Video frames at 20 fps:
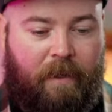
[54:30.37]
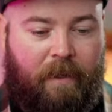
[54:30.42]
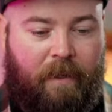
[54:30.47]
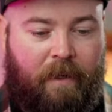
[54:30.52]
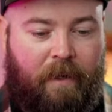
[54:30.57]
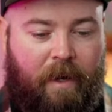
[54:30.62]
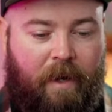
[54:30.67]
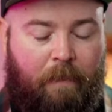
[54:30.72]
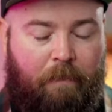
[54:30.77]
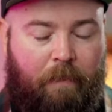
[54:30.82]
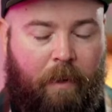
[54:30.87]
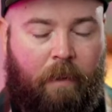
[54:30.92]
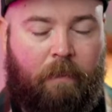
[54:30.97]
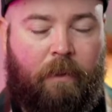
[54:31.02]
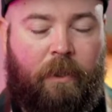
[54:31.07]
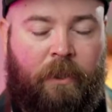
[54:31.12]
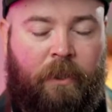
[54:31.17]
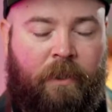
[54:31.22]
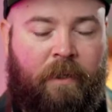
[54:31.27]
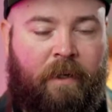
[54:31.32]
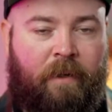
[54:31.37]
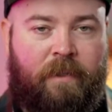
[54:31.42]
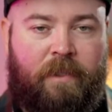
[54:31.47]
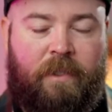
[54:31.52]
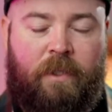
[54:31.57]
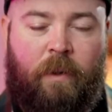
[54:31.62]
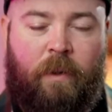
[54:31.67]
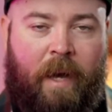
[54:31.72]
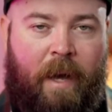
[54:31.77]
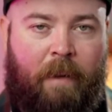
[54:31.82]
I published, I was
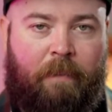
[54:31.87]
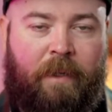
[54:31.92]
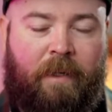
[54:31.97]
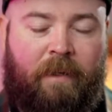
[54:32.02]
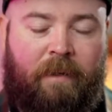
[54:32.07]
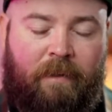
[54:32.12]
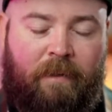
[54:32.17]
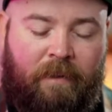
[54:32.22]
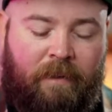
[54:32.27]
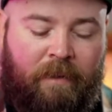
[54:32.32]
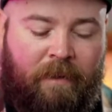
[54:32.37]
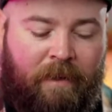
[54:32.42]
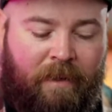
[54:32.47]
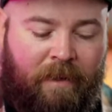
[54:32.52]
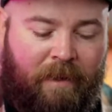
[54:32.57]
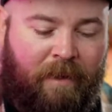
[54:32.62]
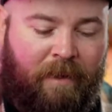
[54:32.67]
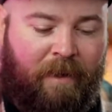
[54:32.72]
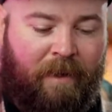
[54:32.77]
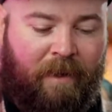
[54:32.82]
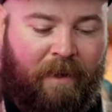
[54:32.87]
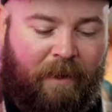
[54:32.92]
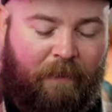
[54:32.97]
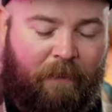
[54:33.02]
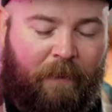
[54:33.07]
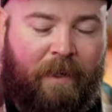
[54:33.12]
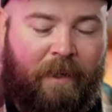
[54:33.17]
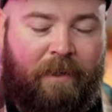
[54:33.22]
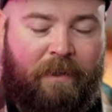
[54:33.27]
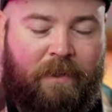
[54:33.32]
so happy. I
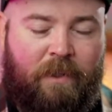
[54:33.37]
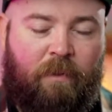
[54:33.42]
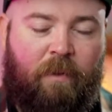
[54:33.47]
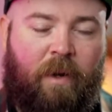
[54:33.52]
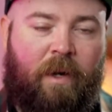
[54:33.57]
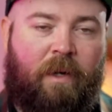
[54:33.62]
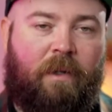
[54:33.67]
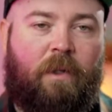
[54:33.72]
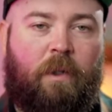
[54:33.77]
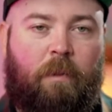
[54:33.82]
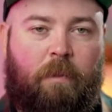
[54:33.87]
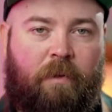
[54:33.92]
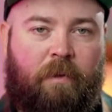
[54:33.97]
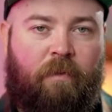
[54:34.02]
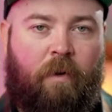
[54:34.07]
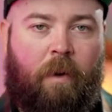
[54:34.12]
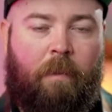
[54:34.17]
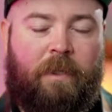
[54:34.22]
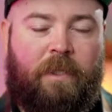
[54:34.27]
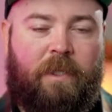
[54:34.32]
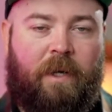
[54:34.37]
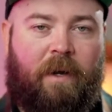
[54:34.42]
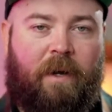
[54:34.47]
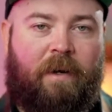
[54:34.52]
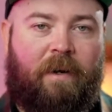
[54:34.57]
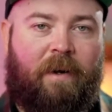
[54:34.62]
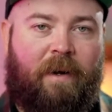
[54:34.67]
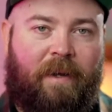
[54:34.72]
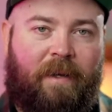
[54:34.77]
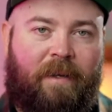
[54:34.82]
went to run a little performance audit
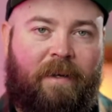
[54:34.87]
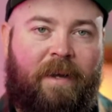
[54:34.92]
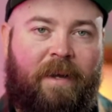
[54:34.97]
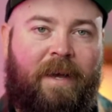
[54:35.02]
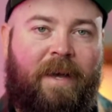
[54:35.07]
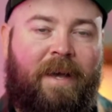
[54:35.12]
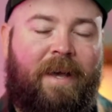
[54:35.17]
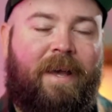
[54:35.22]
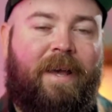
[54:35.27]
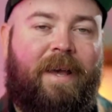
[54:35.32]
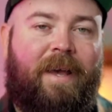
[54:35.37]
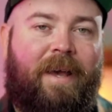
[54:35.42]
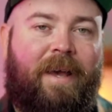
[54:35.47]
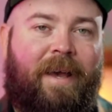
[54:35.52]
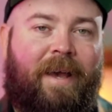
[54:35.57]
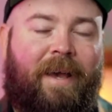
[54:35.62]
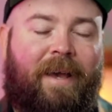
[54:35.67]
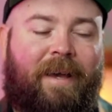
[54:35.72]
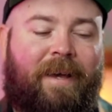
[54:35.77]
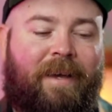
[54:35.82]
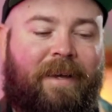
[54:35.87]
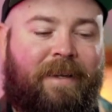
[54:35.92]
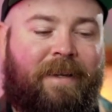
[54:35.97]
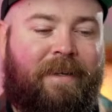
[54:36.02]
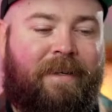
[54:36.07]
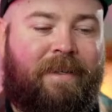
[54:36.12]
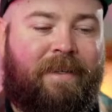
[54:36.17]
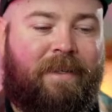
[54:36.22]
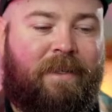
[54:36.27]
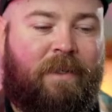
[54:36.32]
on it,
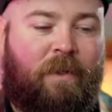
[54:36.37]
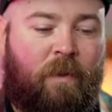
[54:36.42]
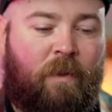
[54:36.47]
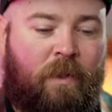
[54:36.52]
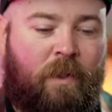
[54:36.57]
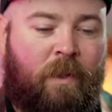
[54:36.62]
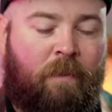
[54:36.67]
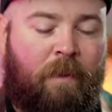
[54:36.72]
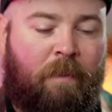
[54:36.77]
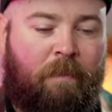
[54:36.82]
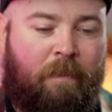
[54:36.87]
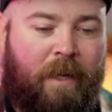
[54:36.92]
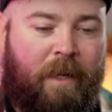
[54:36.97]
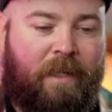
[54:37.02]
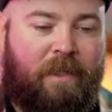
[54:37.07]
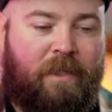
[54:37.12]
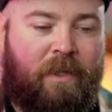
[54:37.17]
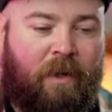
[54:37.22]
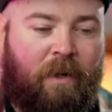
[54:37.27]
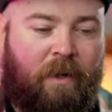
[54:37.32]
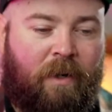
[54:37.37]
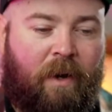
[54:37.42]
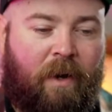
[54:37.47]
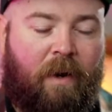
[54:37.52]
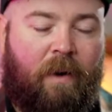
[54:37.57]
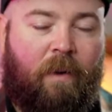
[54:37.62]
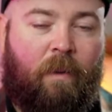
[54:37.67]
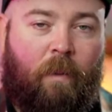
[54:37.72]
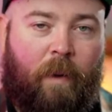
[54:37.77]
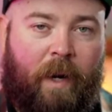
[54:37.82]
and YouTube embeds are
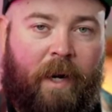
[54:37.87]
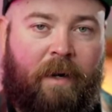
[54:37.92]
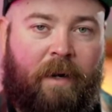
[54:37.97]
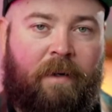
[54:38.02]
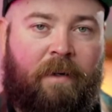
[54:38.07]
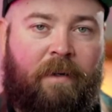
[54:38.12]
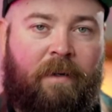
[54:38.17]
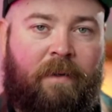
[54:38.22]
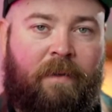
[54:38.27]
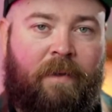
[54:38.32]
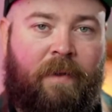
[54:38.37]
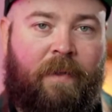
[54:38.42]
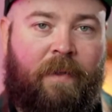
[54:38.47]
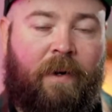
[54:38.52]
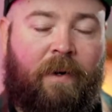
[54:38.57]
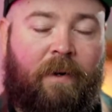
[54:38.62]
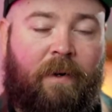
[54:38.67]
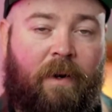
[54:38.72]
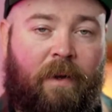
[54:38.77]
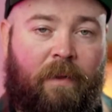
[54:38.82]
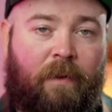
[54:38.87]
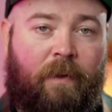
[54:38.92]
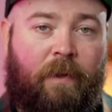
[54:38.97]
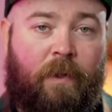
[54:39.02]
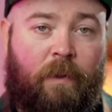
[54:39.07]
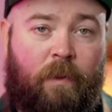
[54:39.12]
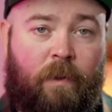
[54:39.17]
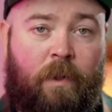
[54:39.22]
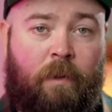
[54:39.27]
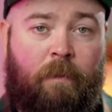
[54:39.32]
not aware that there are other
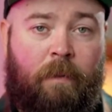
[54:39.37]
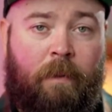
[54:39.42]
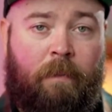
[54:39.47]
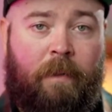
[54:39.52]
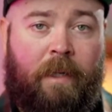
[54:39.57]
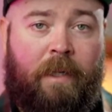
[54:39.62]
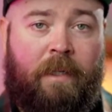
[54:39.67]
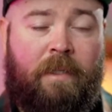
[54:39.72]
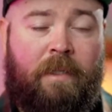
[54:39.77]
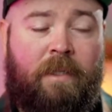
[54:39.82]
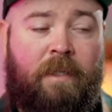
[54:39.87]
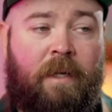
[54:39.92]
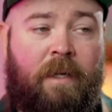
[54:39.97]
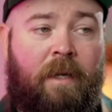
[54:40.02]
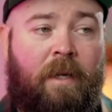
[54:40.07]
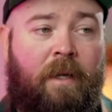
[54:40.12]
YouTube embeds.